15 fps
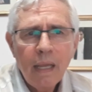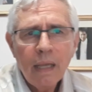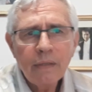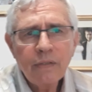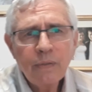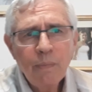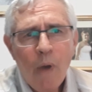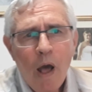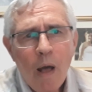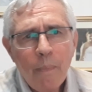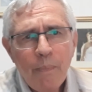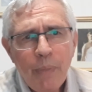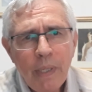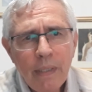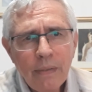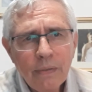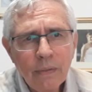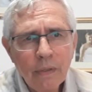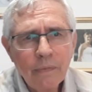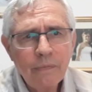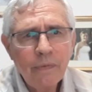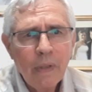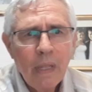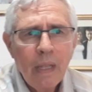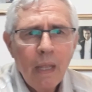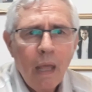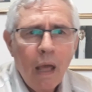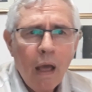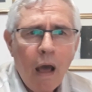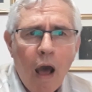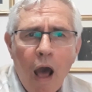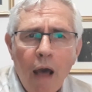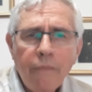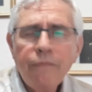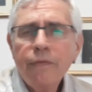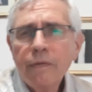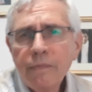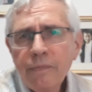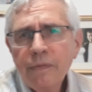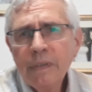a small piece of off of